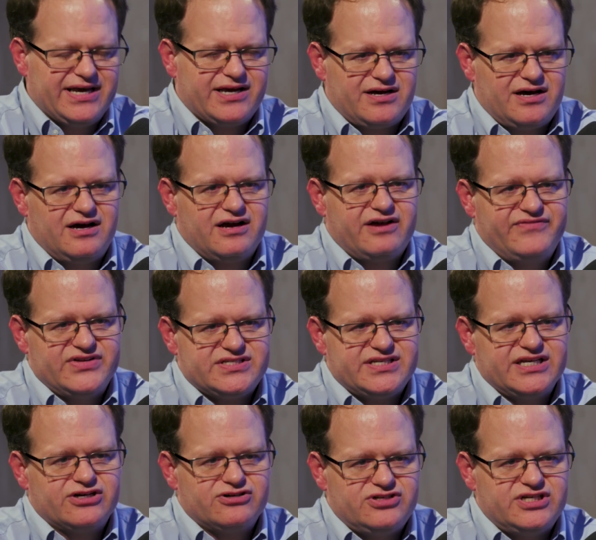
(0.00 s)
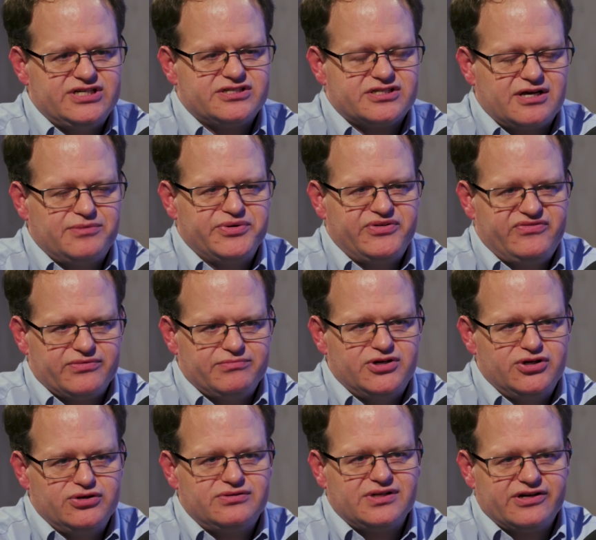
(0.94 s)
hunk of its energy is coming from
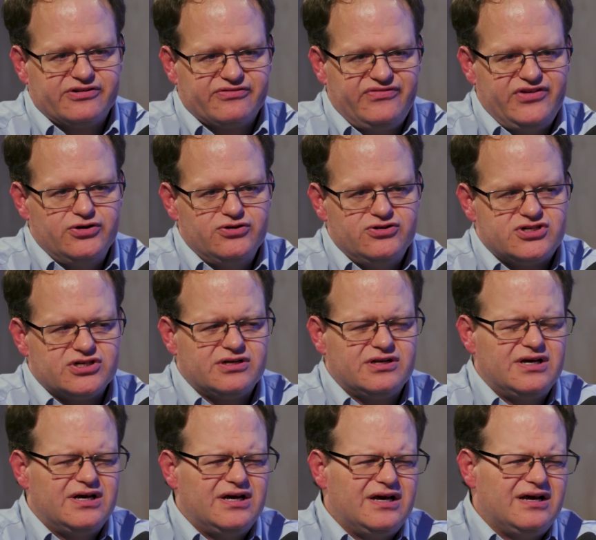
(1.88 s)
nuclear fusion.